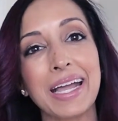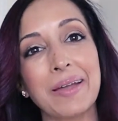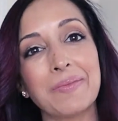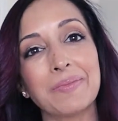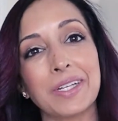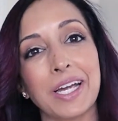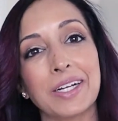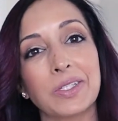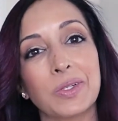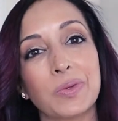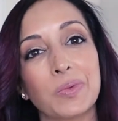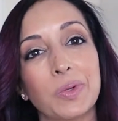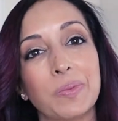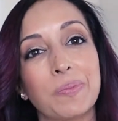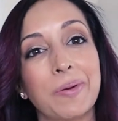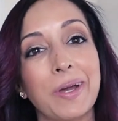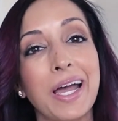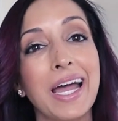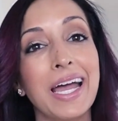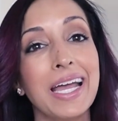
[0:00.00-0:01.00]
I'm Dr.
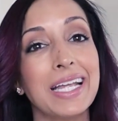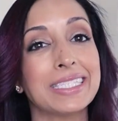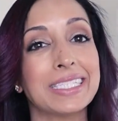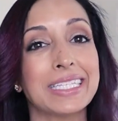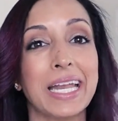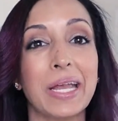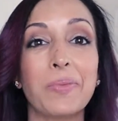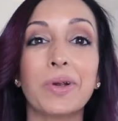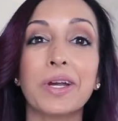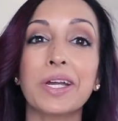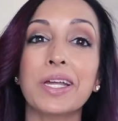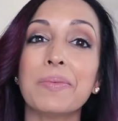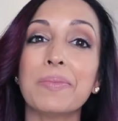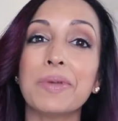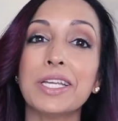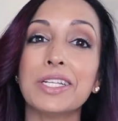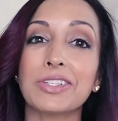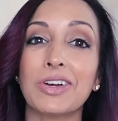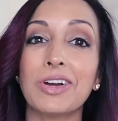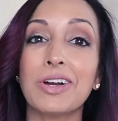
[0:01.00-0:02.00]
Rupa, and today we're going to
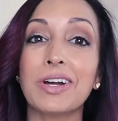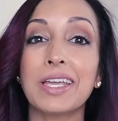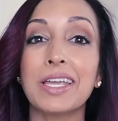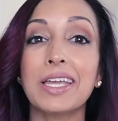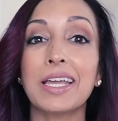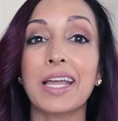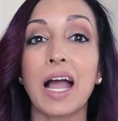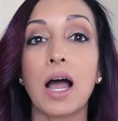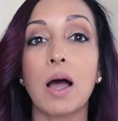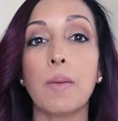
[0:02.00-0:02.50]
be talking